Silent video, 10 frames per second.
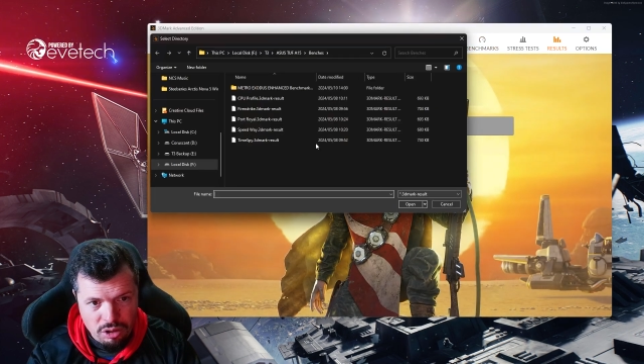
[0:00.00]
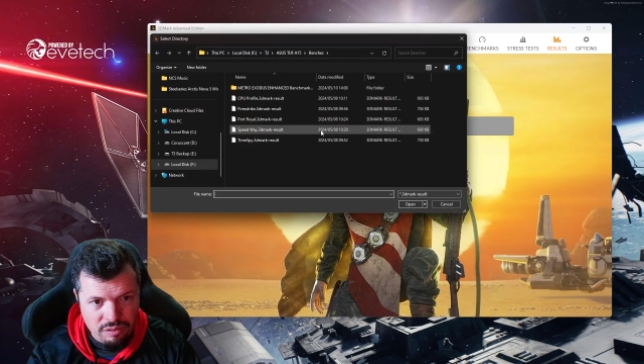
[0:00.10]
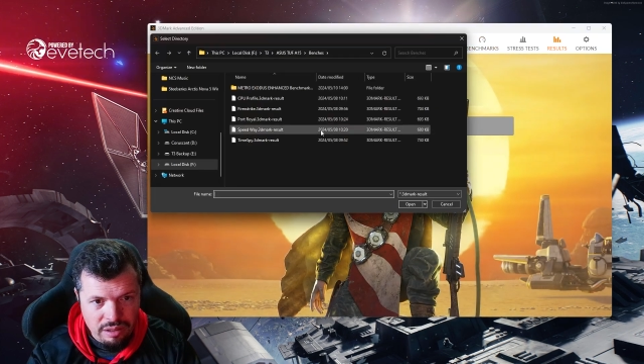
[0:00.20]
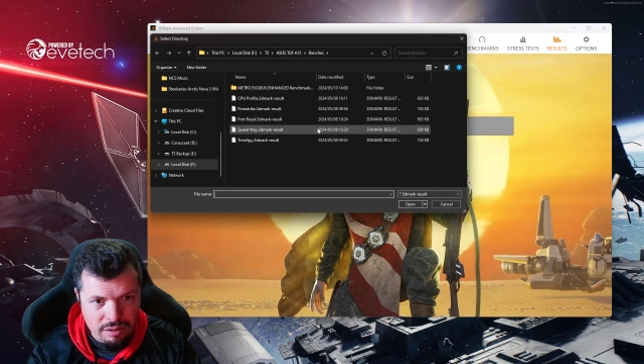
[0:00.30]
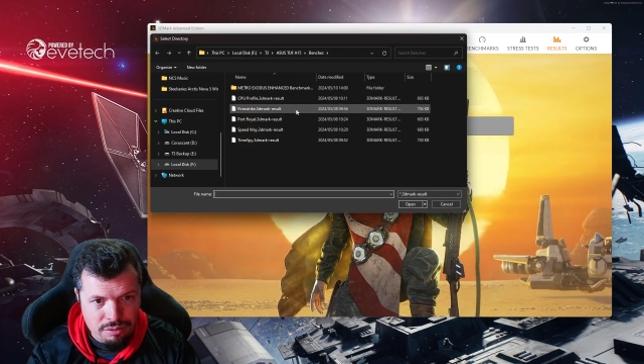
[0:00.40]
over
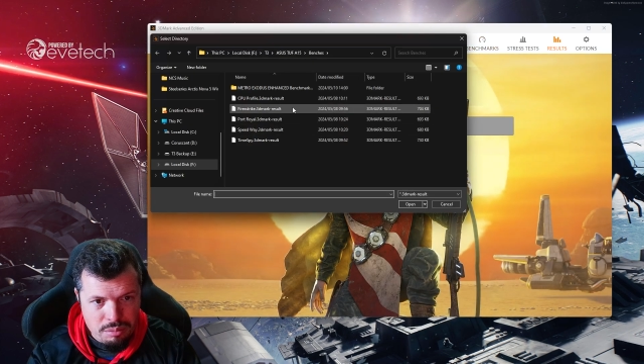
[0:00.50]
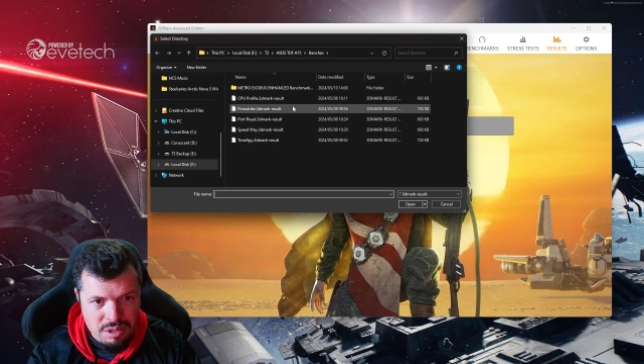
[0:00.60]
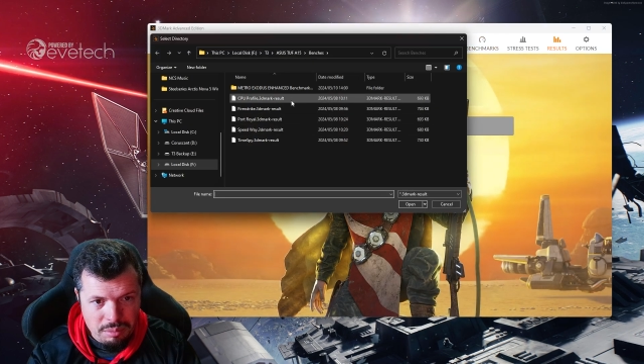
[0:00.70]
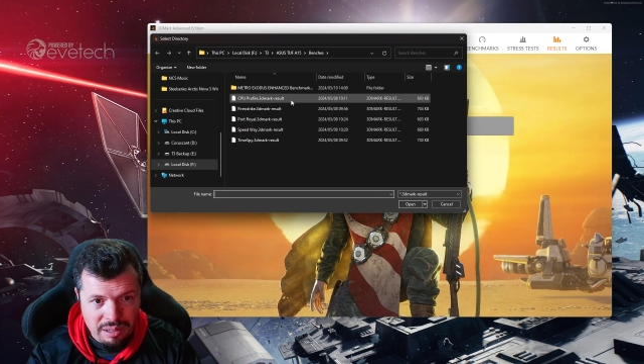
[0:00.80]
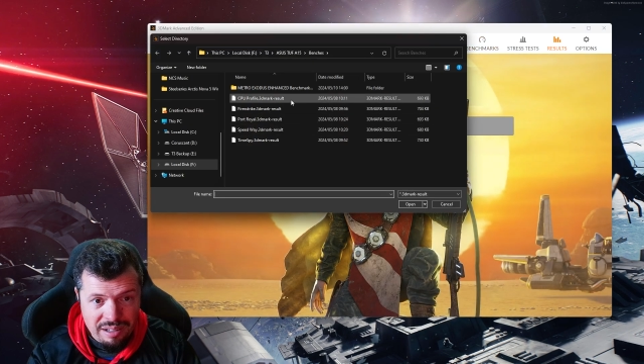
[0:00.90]
here from
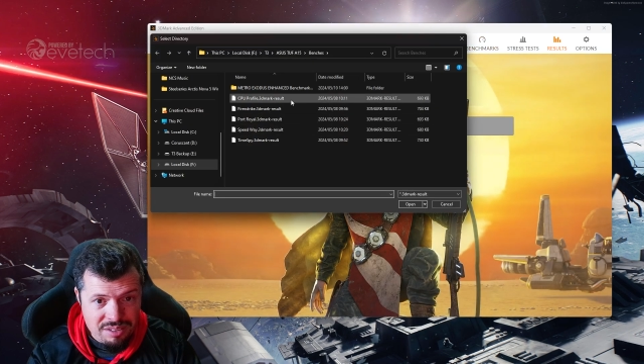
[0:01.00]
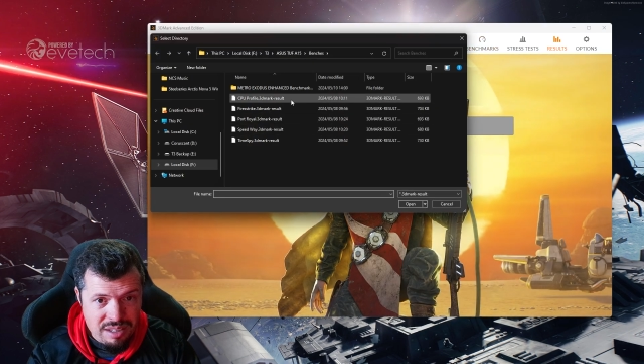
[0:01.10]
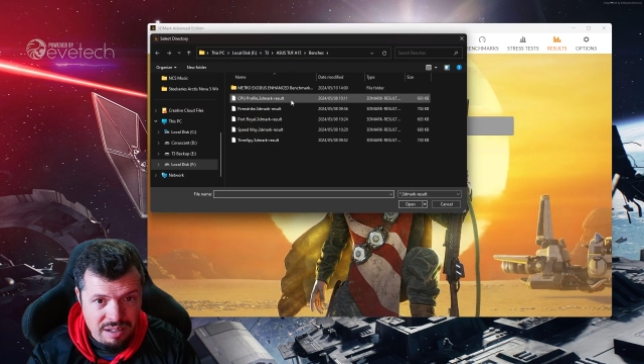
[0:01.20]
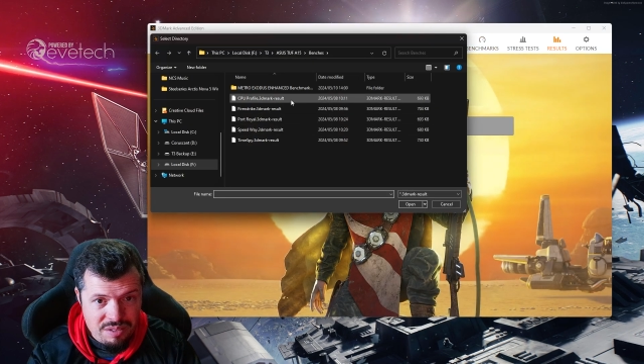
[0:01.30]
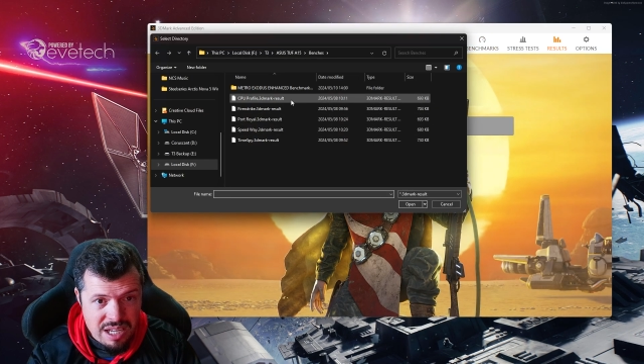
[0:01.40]
something else
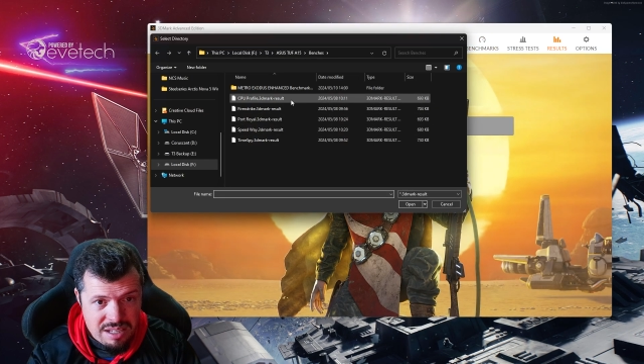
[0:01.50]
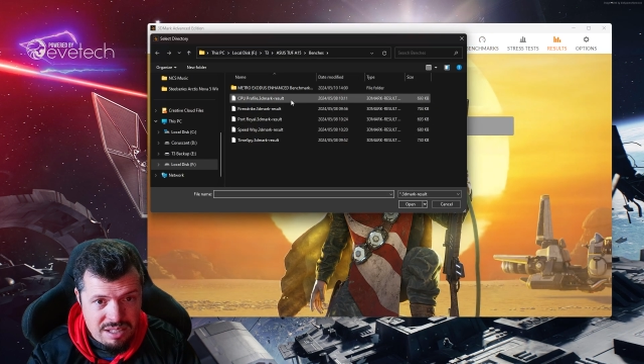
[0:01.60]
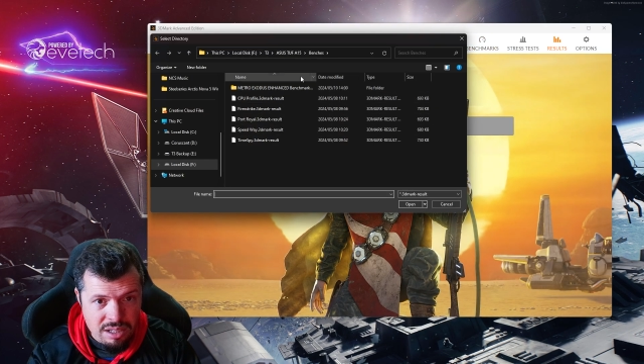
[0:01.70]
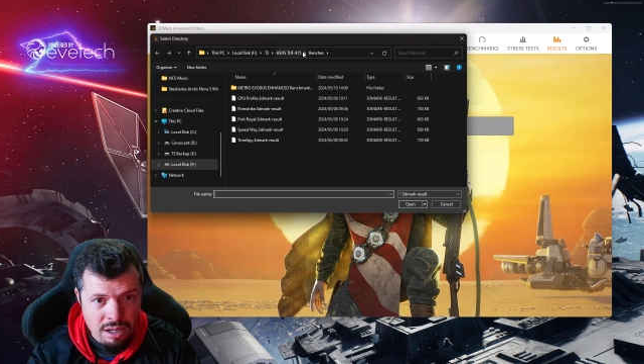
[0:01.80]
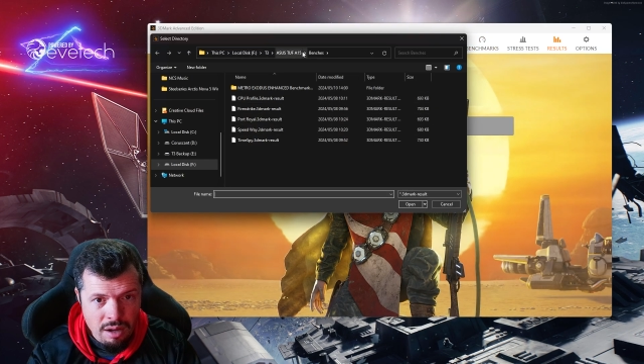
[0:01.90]
that I've
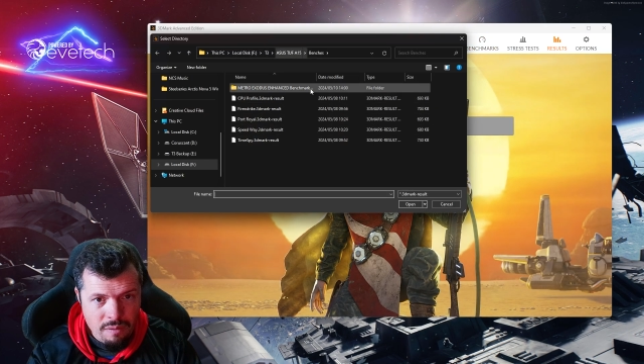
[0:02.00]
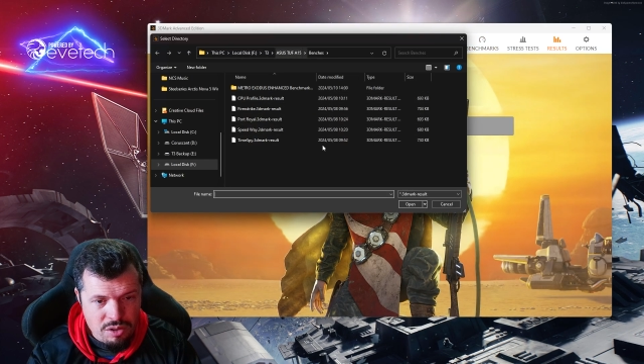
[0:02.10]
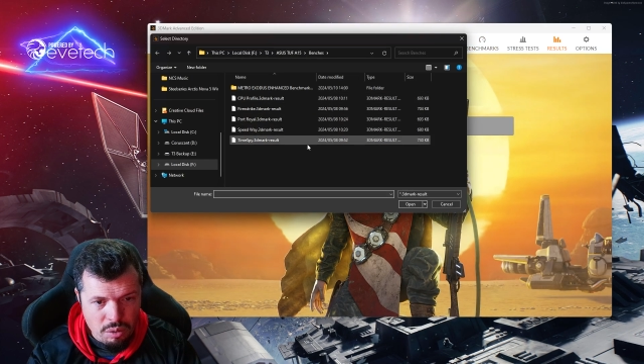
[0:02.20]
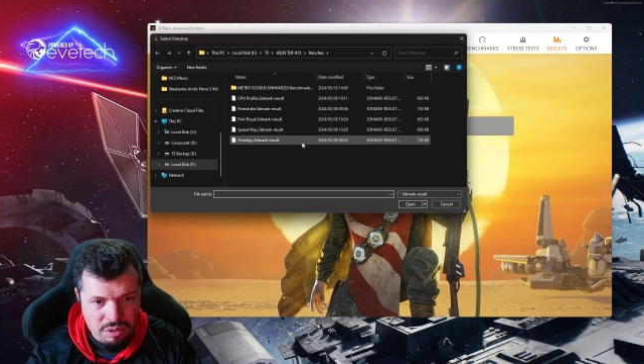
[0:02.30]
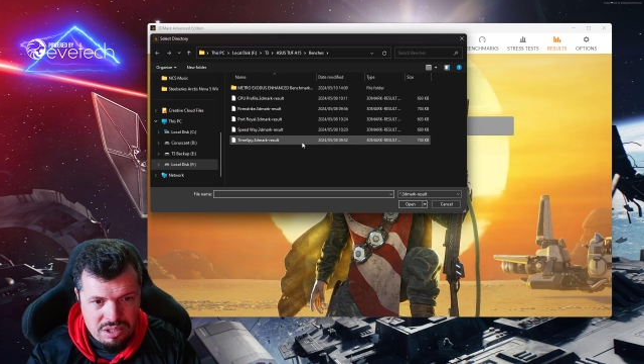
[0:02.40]
tested.
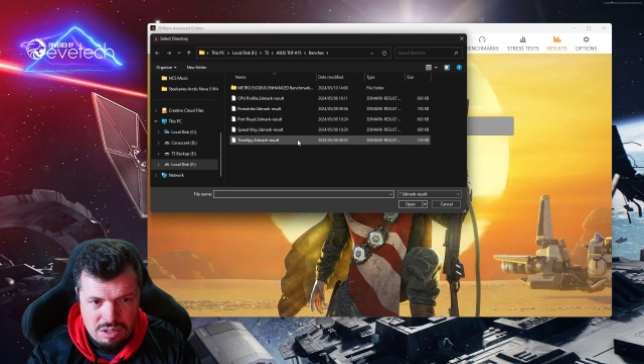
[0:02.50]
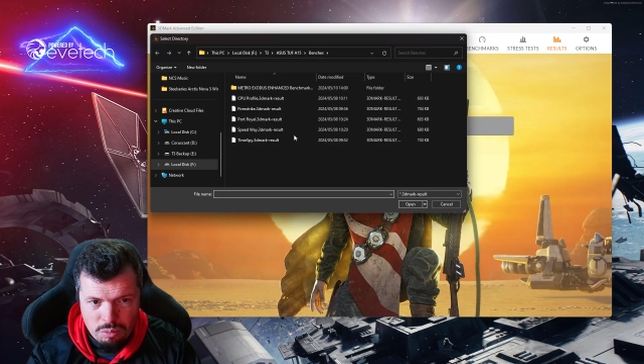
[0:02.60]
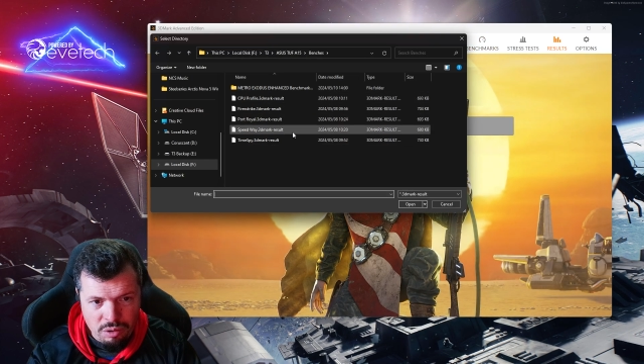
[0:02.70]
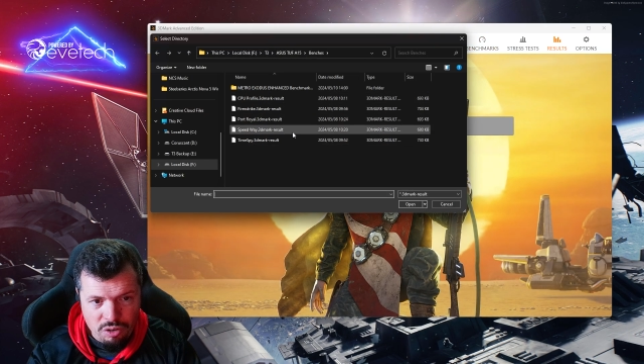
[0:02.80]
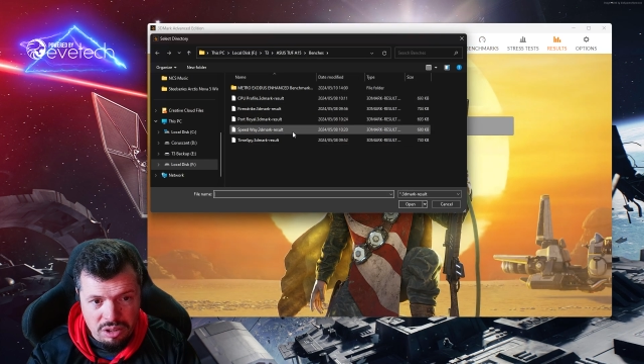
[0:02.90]
So
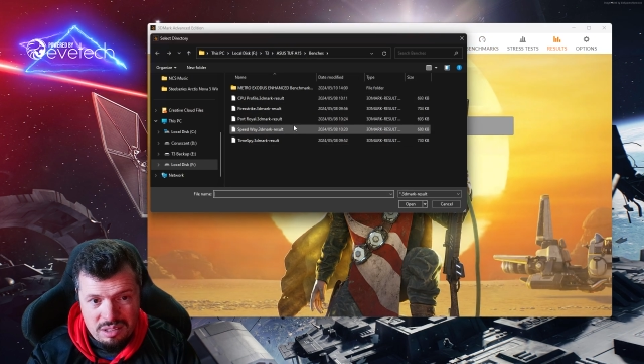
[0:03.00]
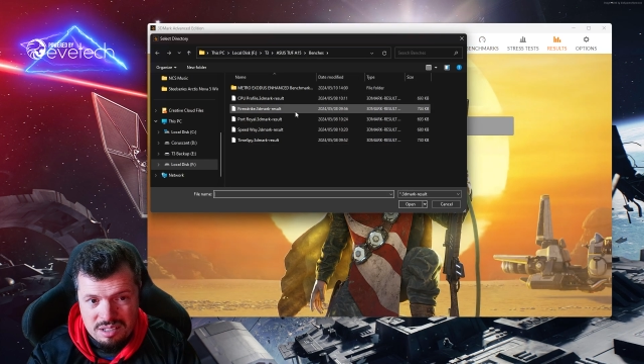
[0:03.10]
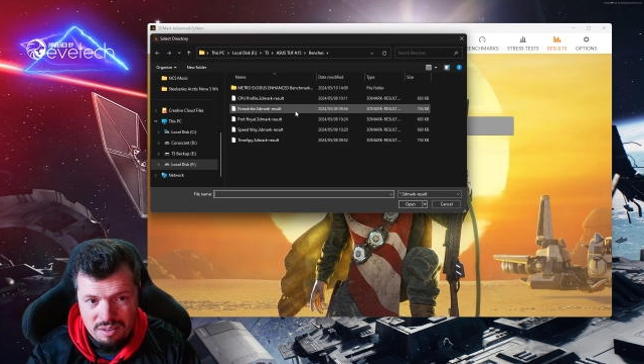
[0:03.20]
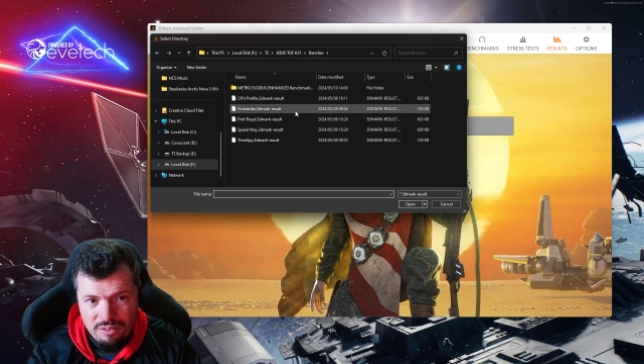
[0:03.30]
we've got the Tough